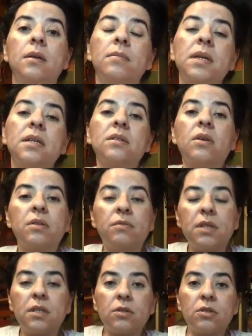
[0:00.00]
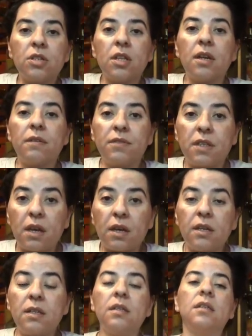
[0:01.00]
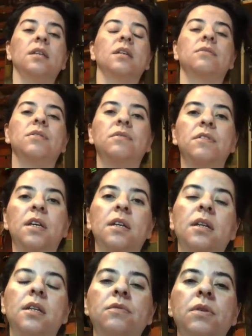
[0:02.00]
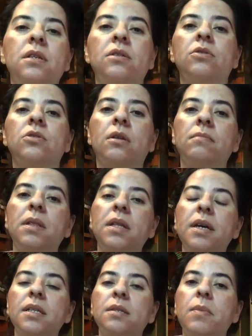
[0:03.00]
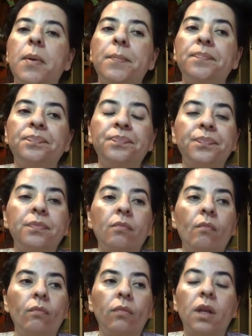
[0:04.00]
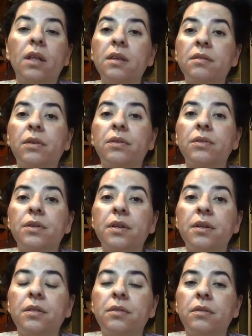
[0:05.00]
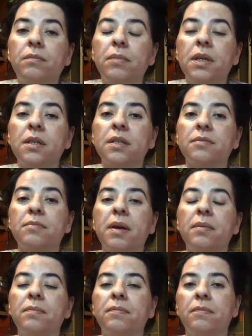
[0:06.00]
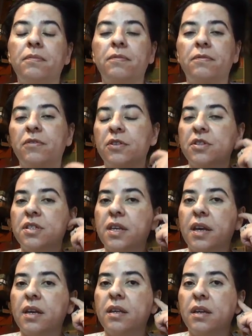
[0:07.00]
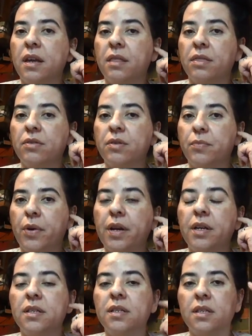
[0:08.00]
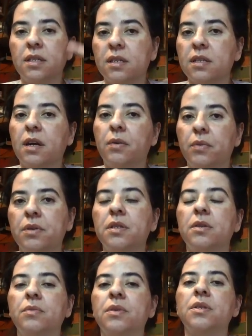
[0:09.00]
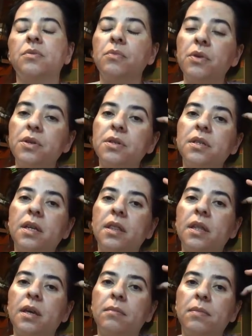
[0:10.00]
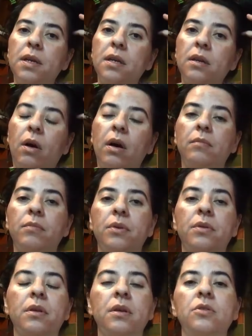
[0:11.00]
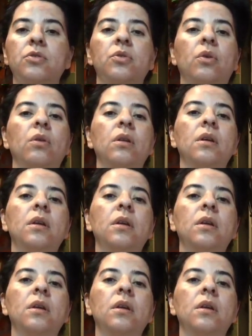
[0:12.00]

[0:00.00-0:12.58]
because all the research that I've done, and if you've done any research on melasma, this all started because of my first, second, and third pregnancy. It just got worse and worse and worse, and then being on birth control,